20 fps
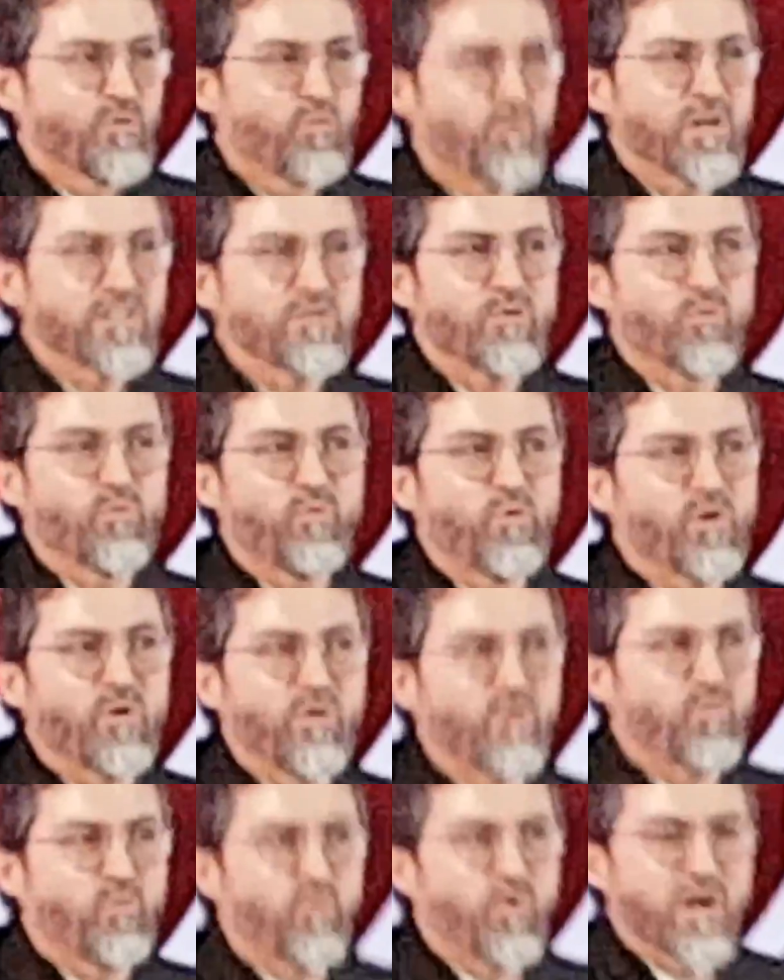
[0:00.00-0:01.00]

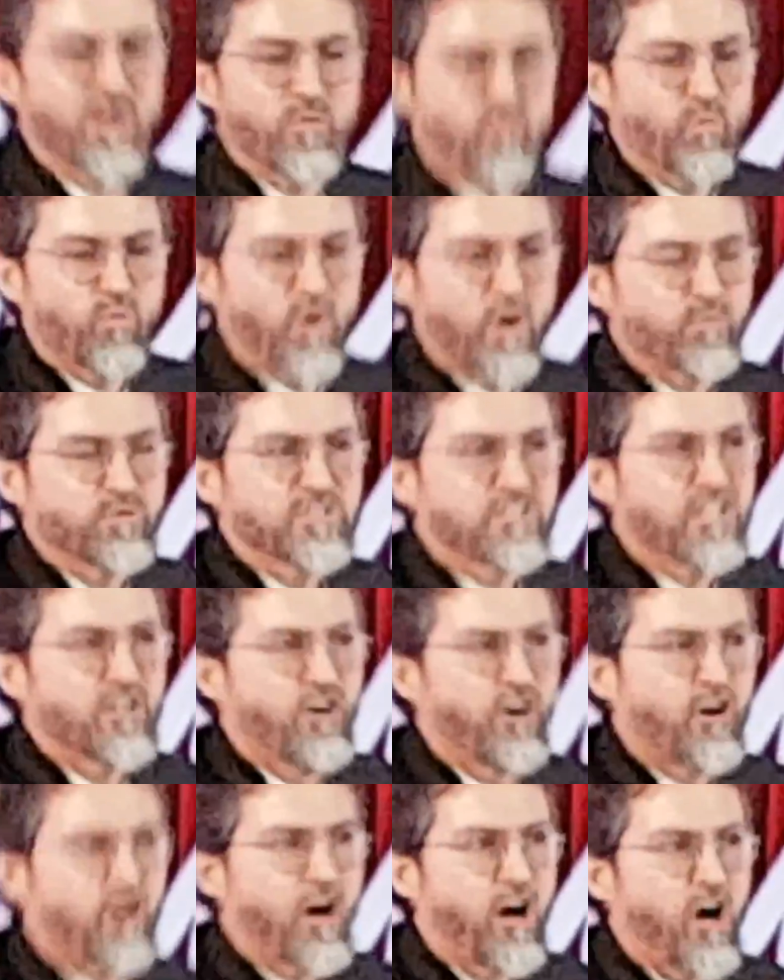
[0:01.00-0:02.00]
What was in
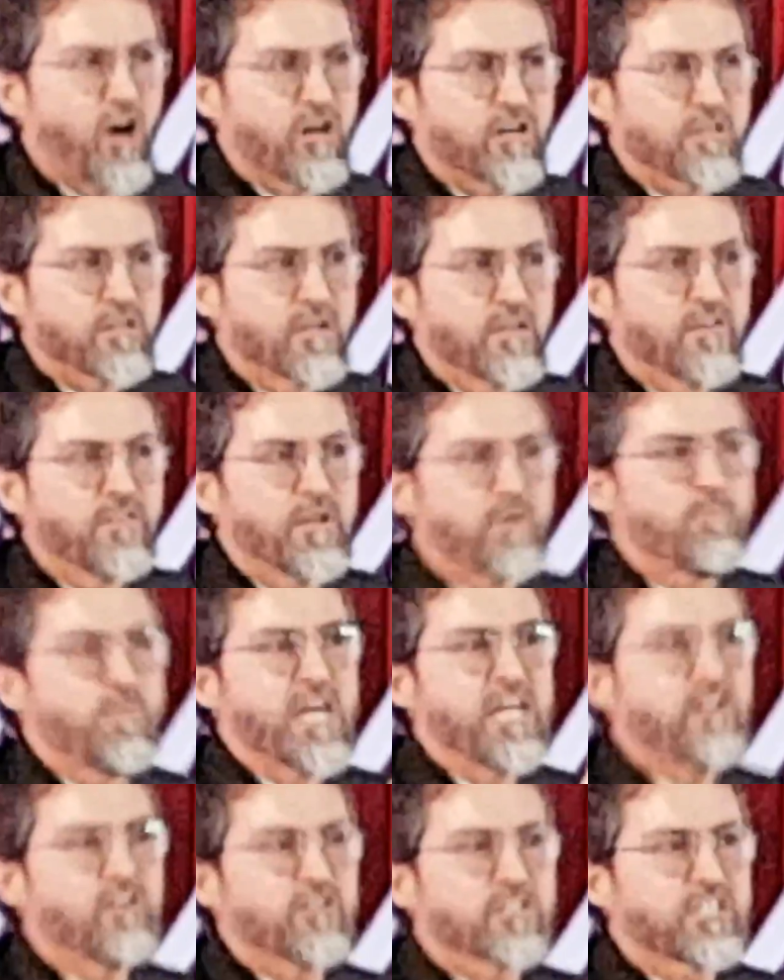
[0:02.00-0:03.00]
her heart that
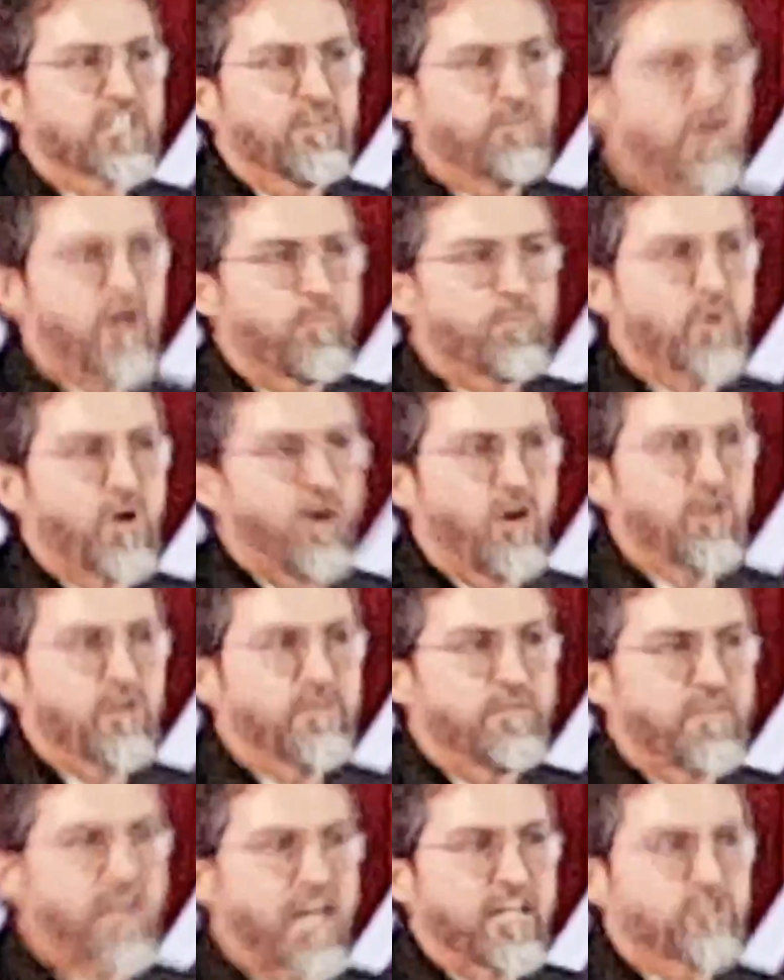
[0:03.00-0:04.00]
made her give up all
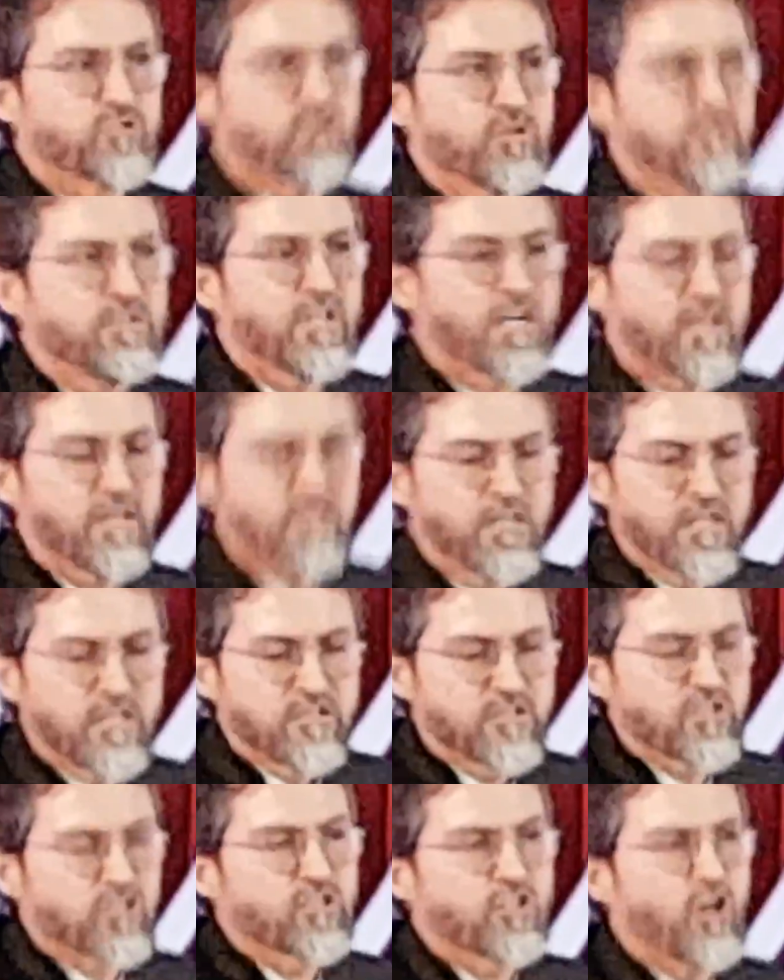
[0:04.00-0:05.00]
of that dunya
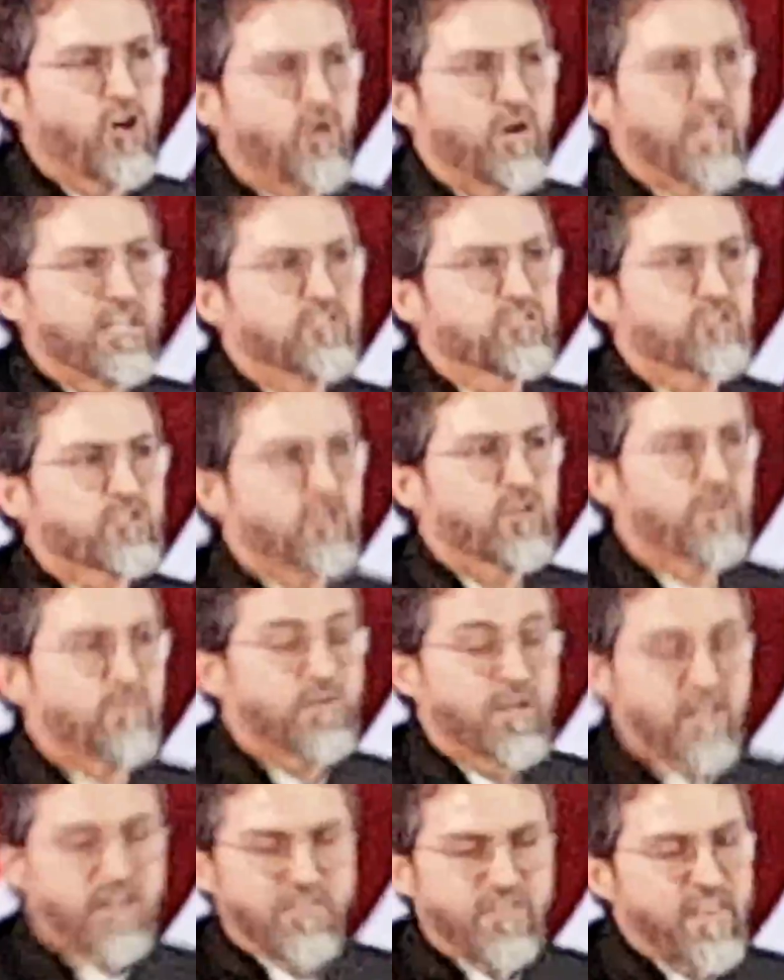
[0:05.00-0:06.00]
to go and serve?
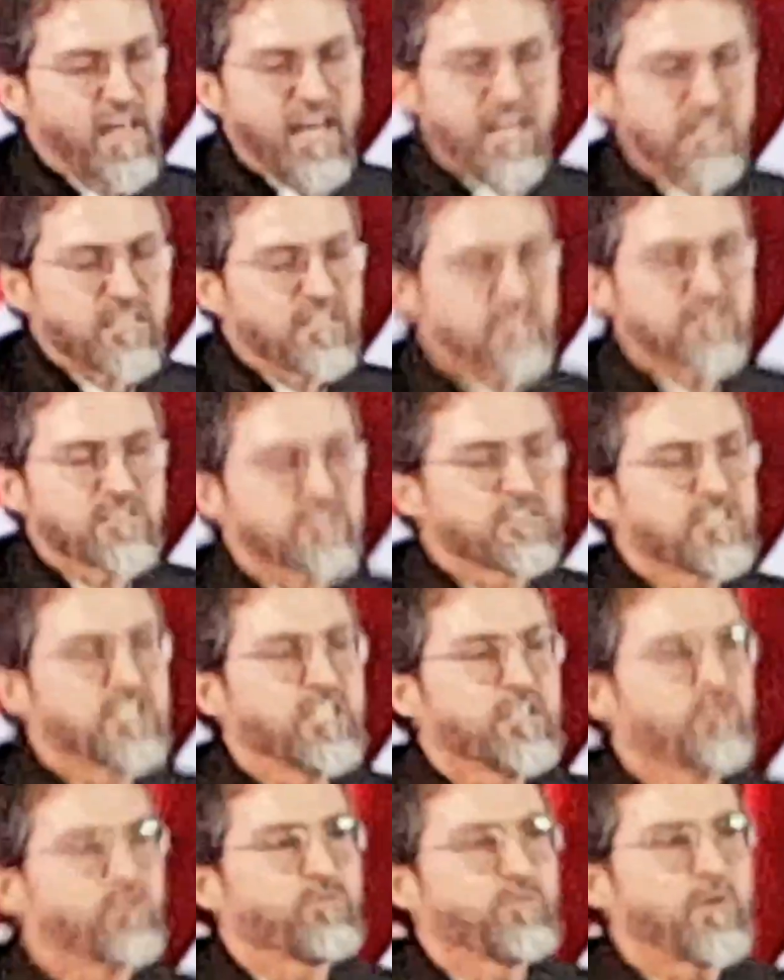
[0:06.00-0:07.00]
That is a
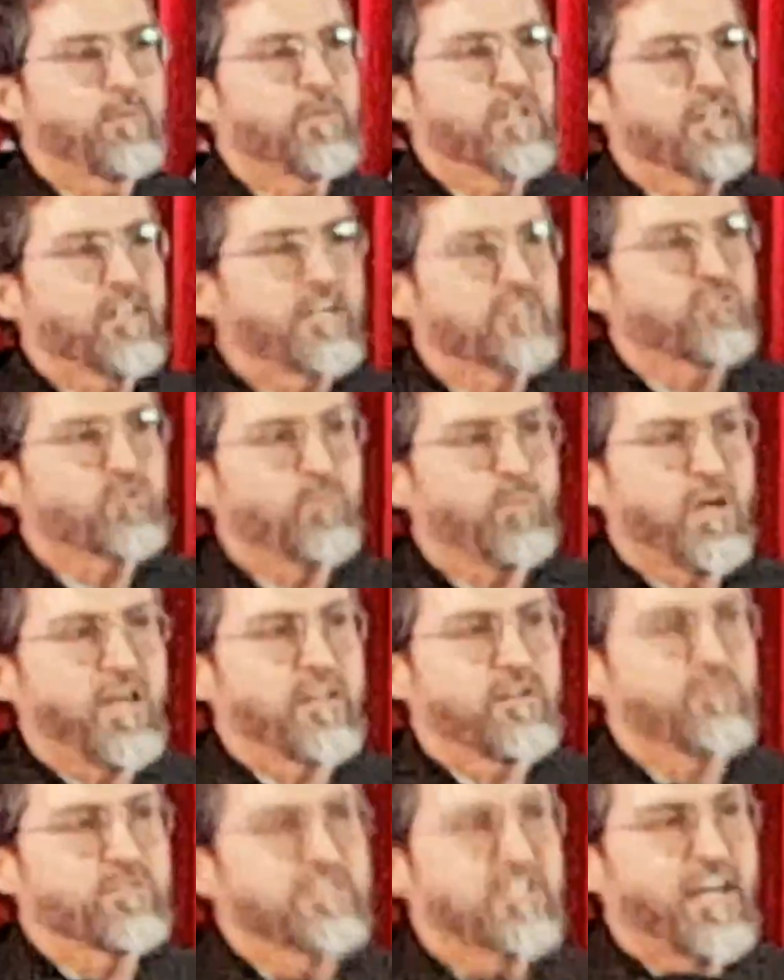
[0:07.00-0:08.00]
secret from Allah
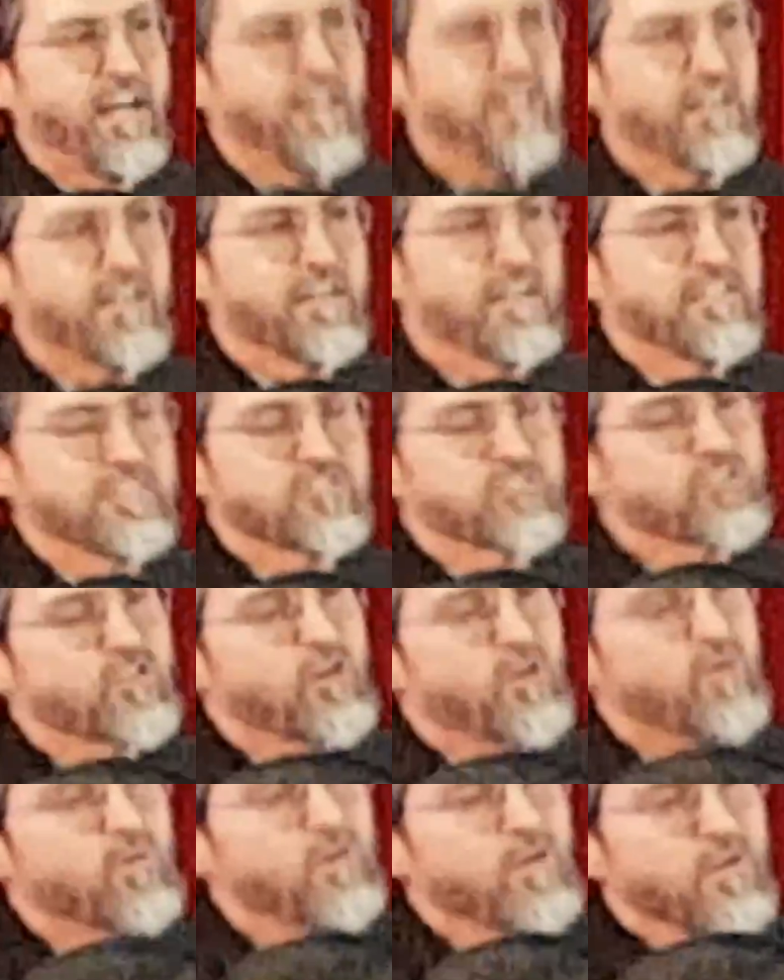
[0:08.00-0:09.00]
subhanahu wa ta'ala. And
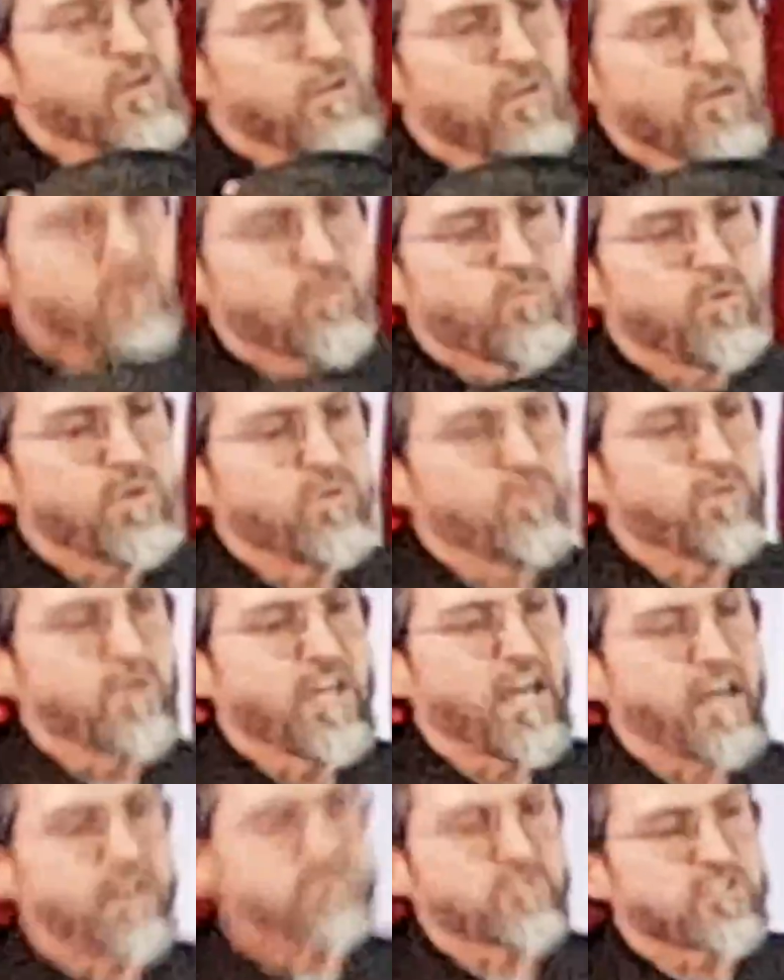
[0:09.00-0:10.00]
so we
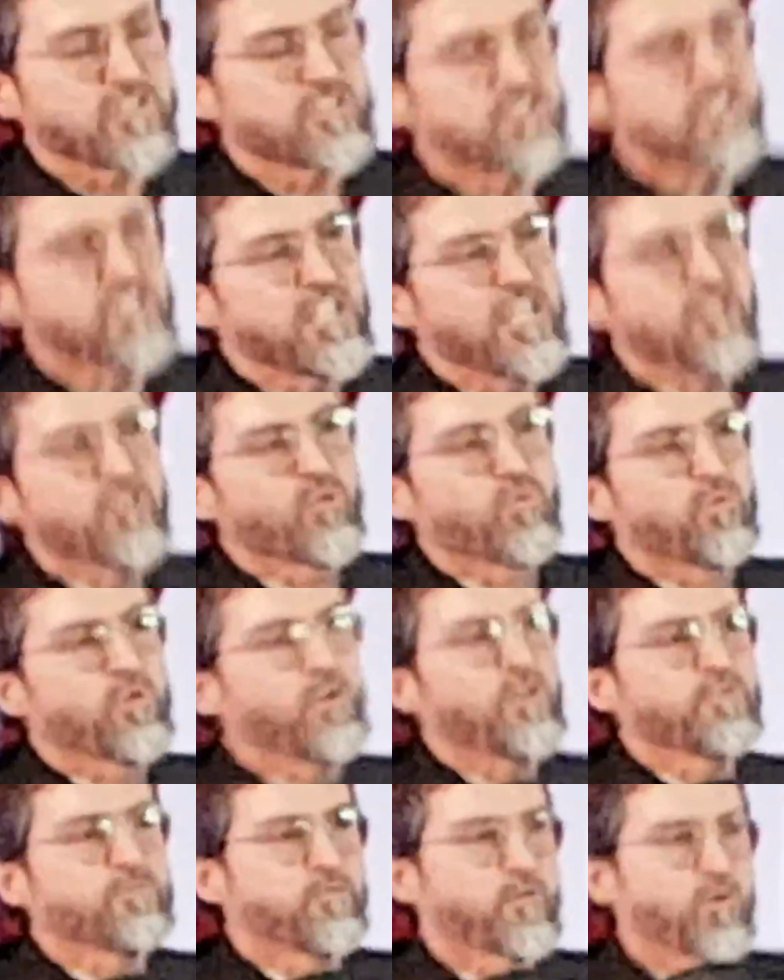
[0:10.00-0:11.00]
have to see the
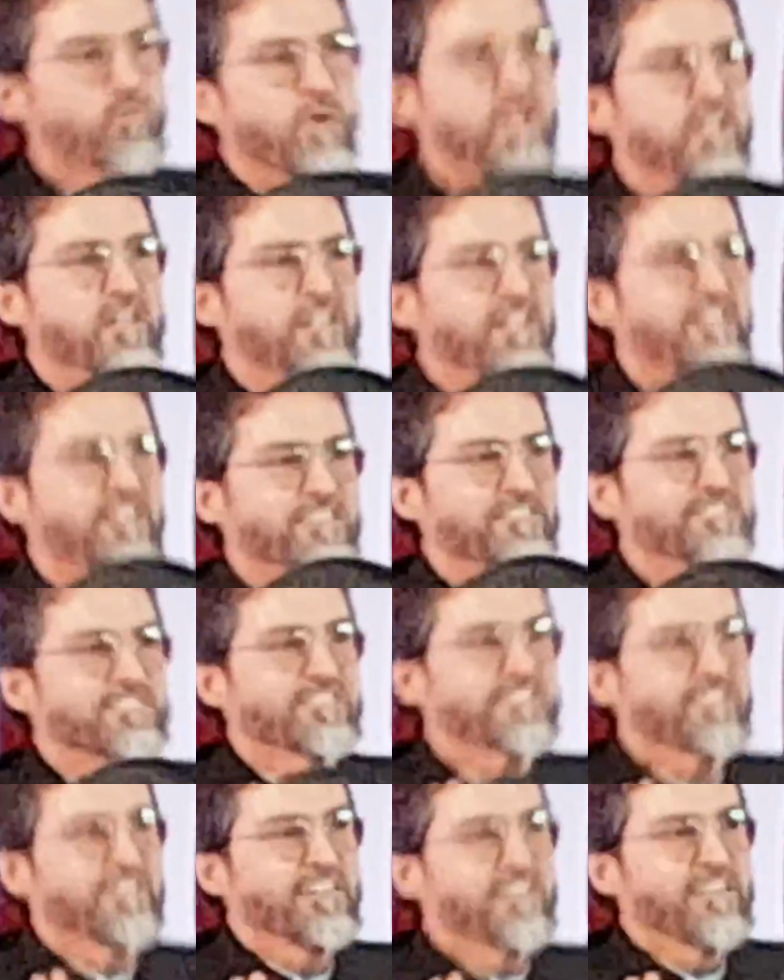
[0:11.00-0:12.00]
world for what it is.